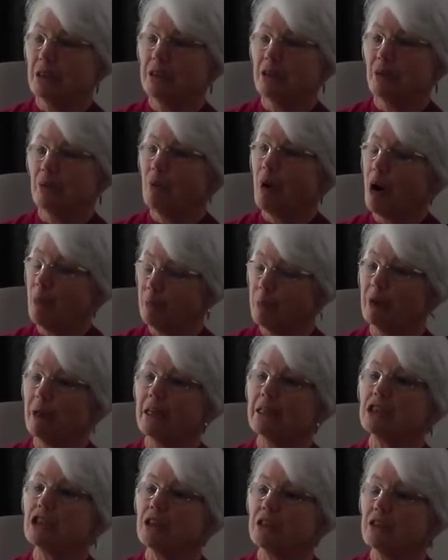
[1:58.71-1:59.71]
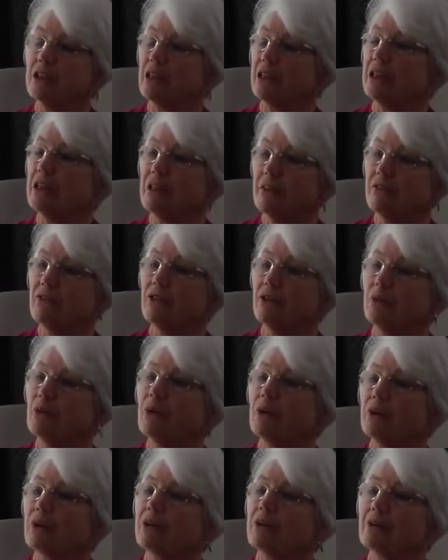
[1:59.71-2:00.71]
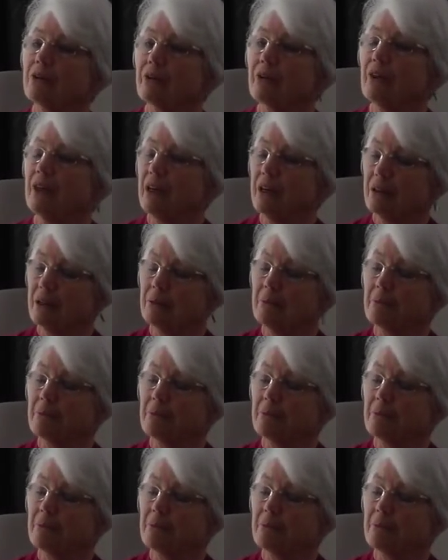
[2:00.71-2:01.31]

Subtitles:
the population that live and work there.